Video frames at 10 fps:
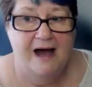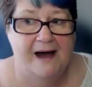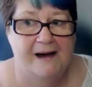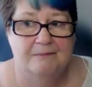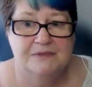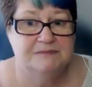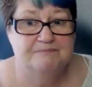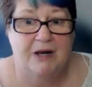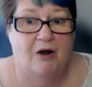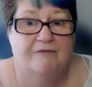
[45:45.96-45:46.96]
um,
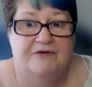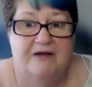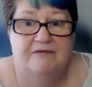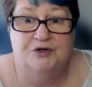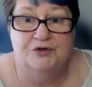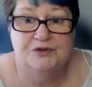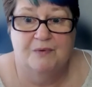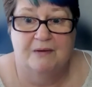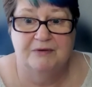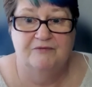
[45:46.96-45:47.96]
but I've never used
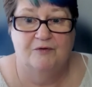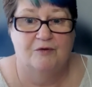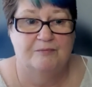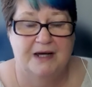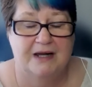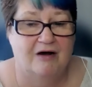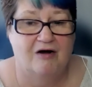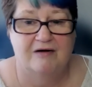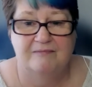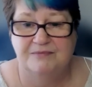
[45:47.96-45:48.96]
one before. But
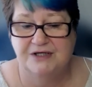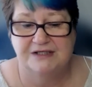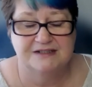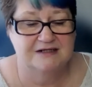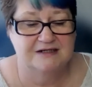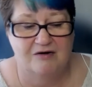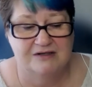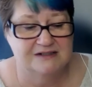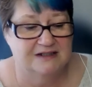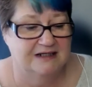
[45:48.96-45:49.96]
I'm just
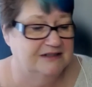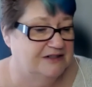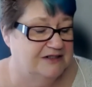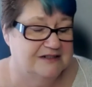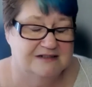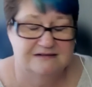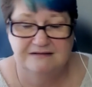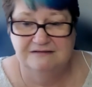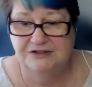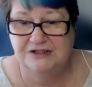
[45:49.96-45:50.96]
honestly just
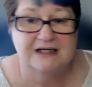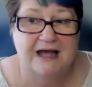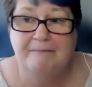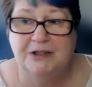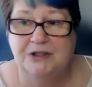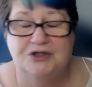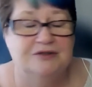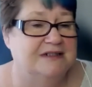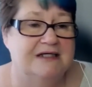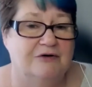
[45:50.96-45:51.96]
just a couple of
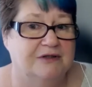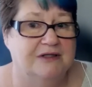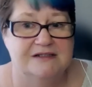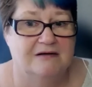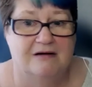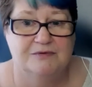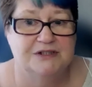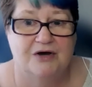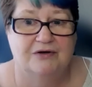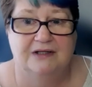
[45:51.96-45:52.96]
shoots in on this, and I
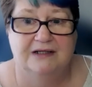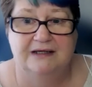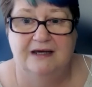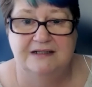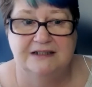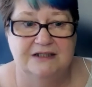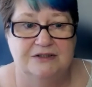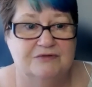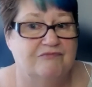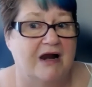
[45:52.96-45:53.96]
was totally
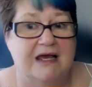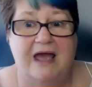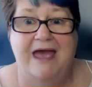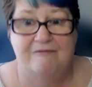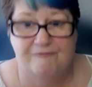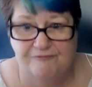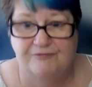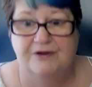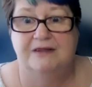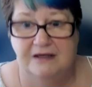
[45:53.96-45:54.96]
addicted to running
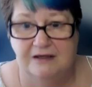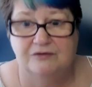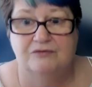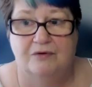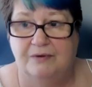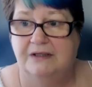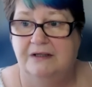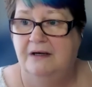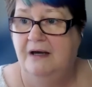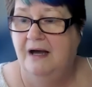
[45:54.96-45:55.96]
everything through it.
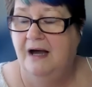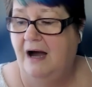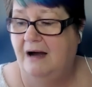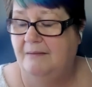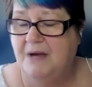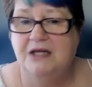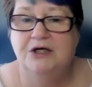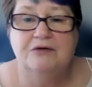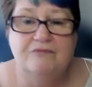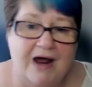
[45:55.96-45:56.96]
Um, and you
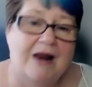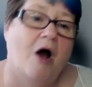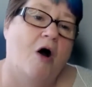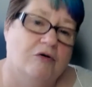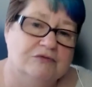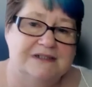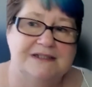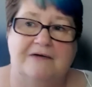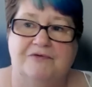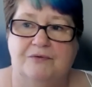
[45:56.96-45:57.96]
can run old
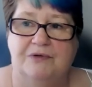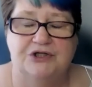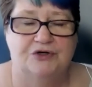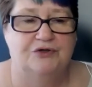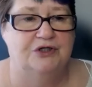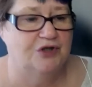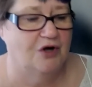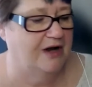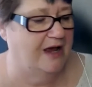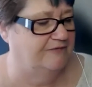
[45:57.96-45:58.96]
stuff through it too. You
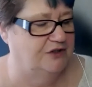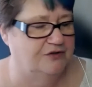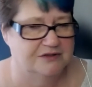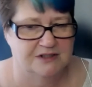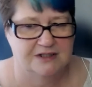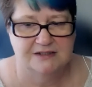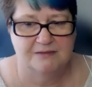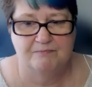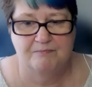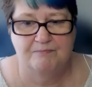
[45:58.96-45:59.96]
don't have to use it as a